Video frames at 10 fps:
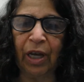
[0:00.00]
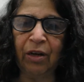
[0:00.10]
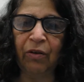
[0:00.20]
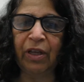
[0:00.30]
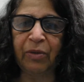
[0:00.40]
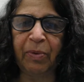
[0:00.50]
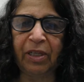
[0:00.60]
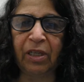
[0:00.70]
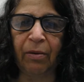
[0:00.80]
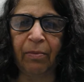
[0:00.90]
I know there's been
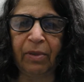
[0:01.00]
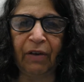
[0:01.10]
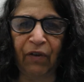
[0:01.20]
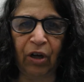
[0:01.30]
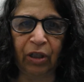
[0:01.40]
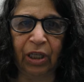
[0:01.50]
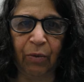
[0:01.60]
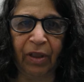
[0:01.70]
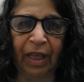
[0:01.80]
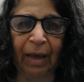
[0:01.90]
some difficulty
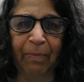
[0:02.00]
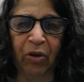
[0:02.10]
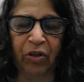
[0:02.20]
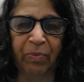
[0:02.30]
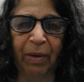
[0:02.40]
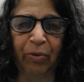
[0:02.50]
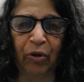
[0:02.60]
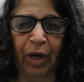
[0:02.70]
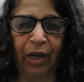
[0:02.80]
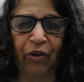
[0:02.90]
with that because people
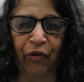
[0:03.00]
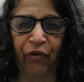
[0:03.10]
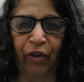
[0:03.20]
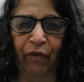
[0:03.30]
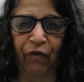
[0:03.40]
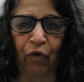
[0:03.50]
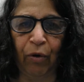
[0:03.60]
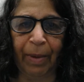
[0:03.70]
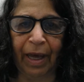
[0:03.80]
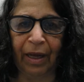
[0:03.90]
are not used to the
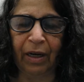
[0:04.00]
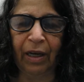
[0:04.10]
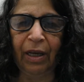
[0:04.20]
format.